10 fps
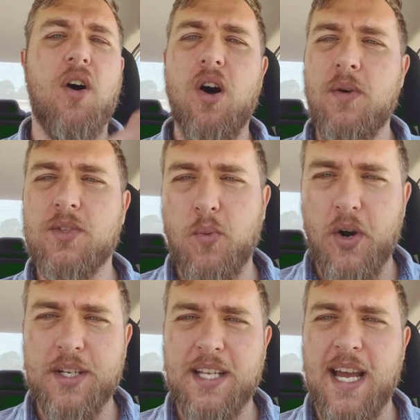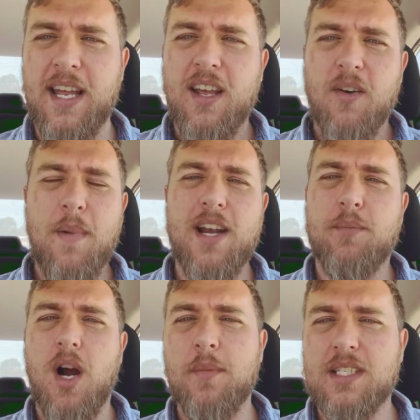Always worried that my
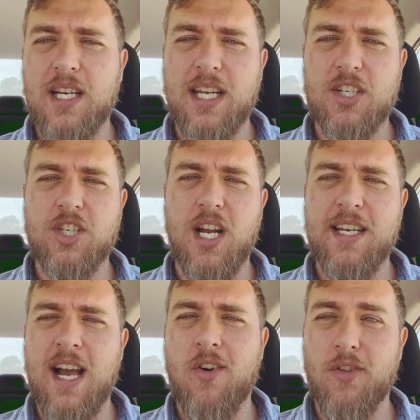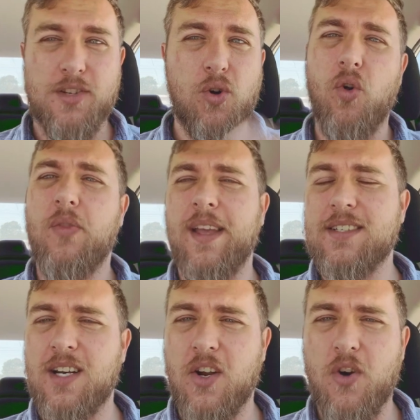department's going to get shut down or this whole
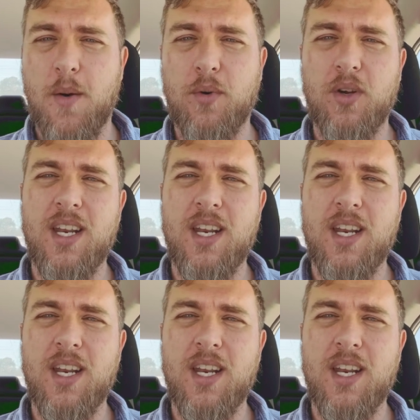thing's going to crumble.